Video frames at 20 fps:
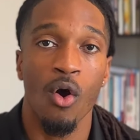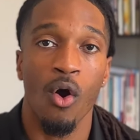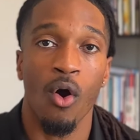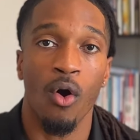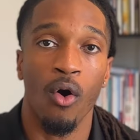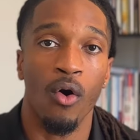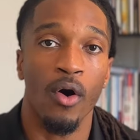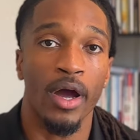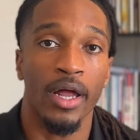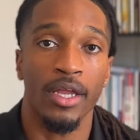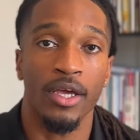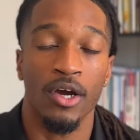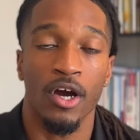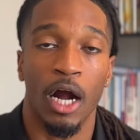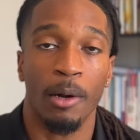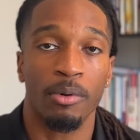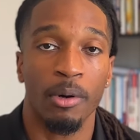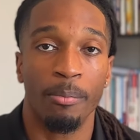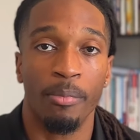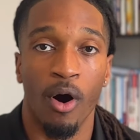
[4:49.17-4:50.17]
on your
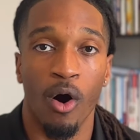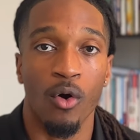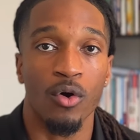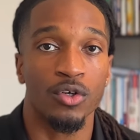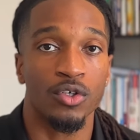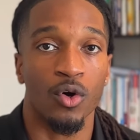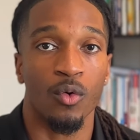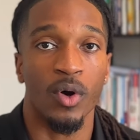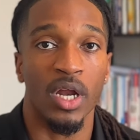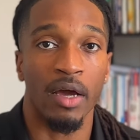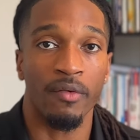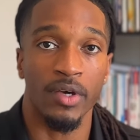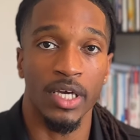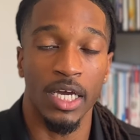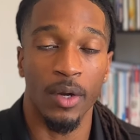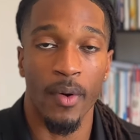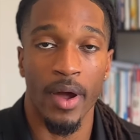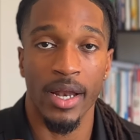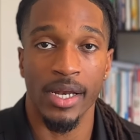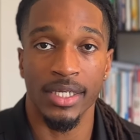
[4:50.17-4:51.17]
proposal whenever you get
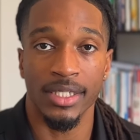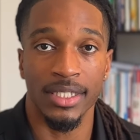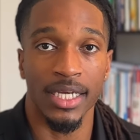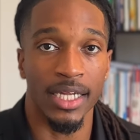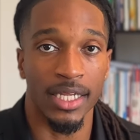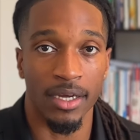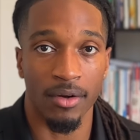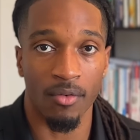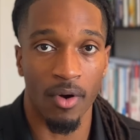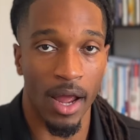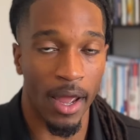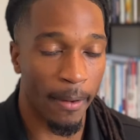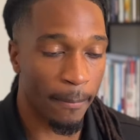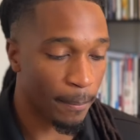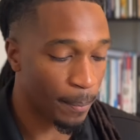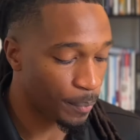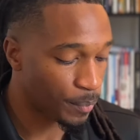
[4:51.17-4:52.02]
ready to send it, right?